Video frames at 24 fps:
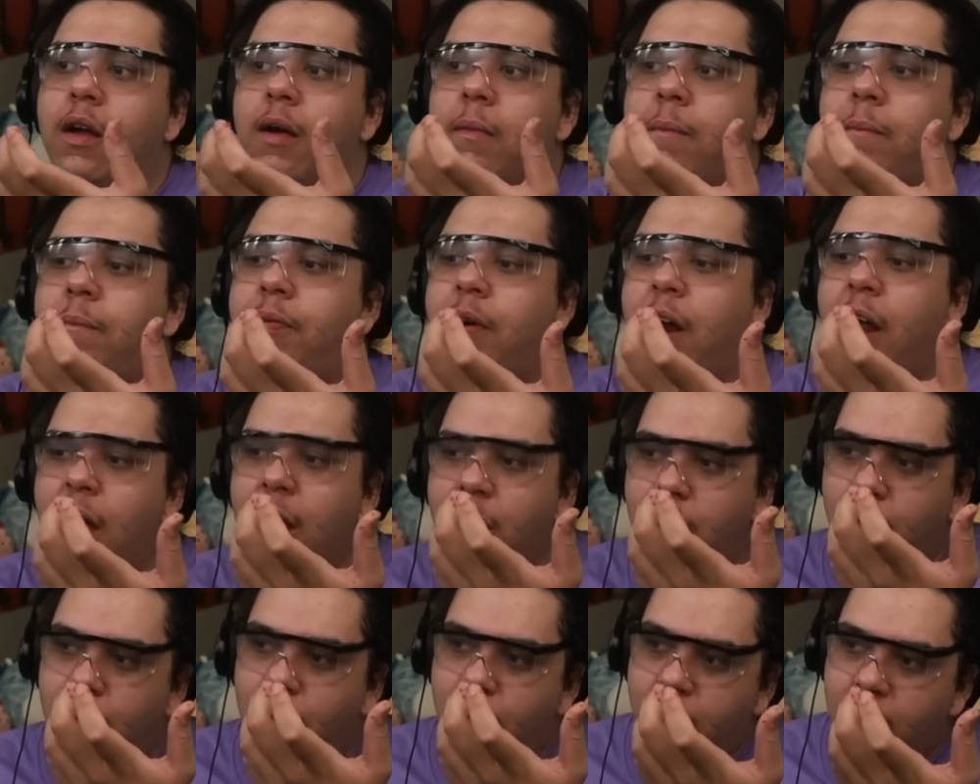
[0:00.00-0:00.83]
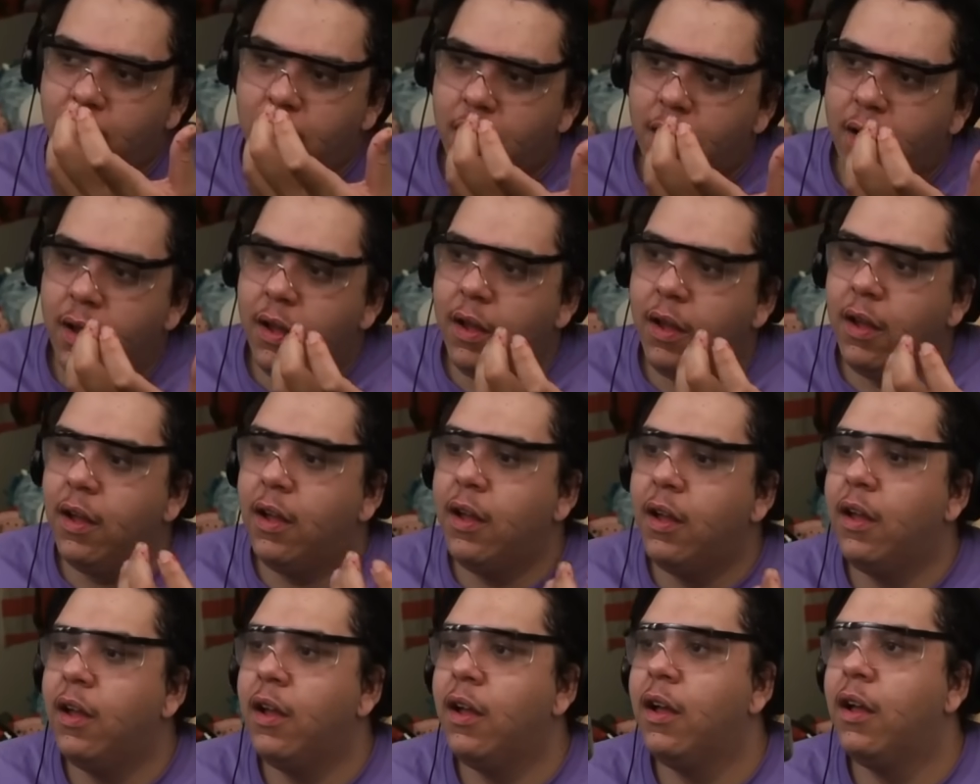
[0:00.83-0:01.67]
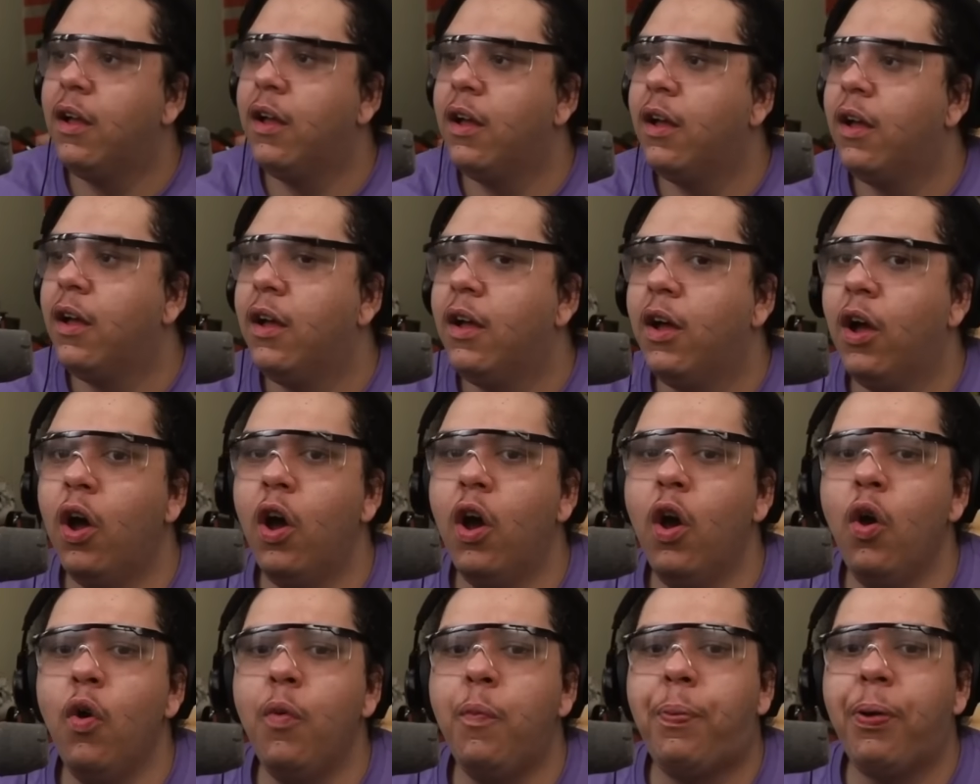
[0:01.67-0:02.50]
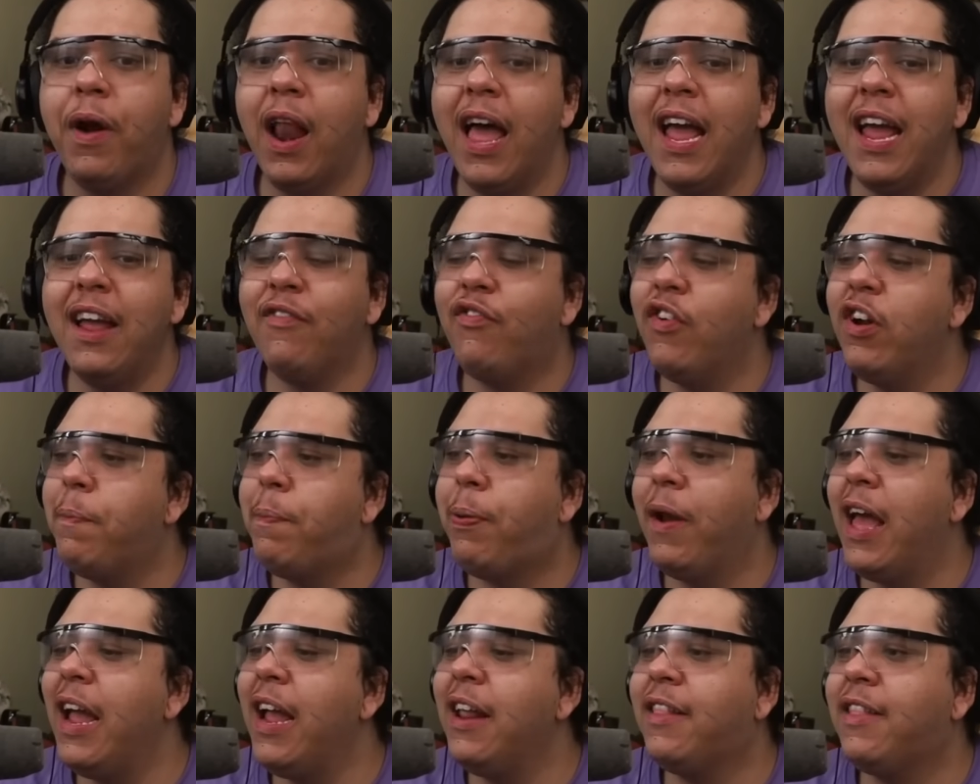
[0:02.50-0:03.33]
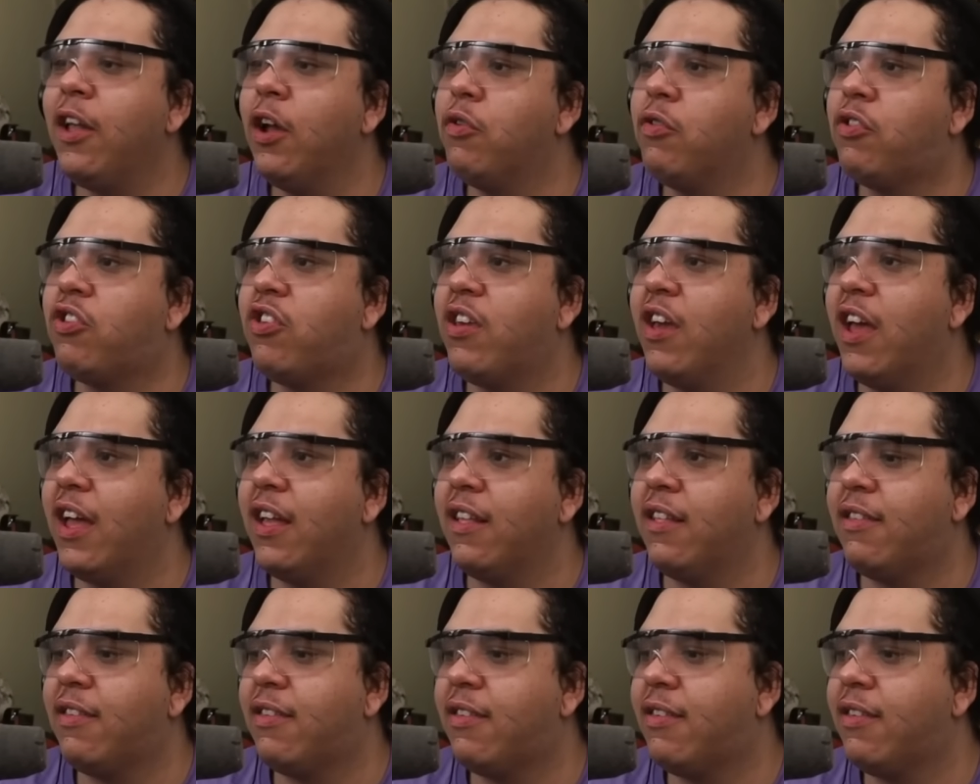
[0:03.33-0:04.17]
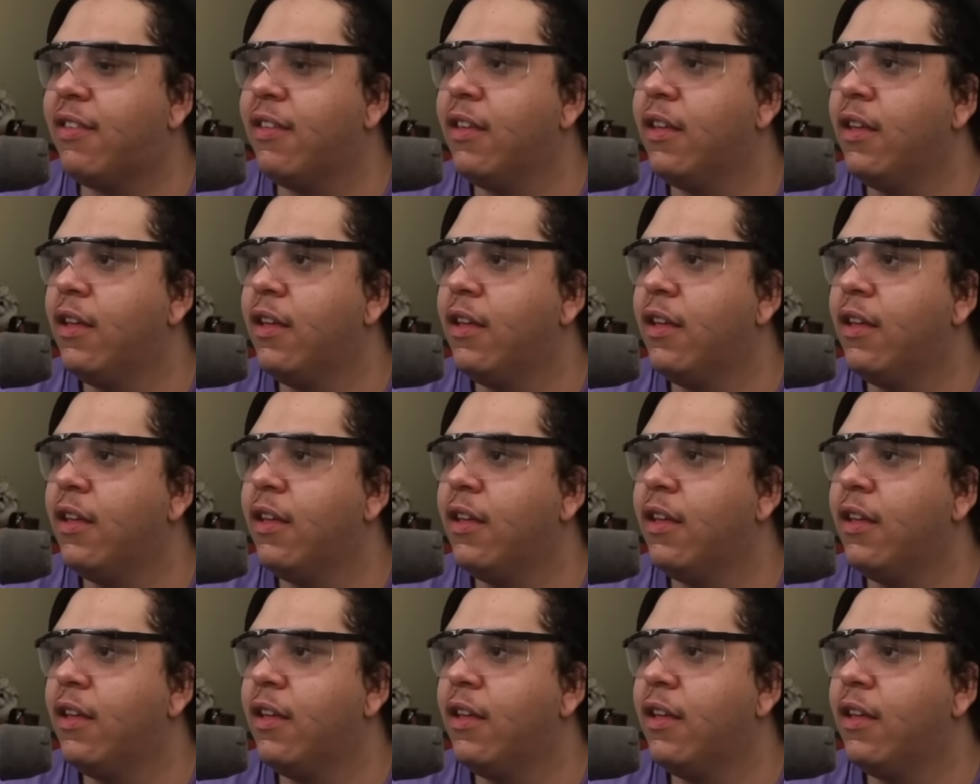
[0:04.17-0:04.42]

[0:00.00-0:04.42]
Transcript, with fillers: Bro. Who played, replayed those shits?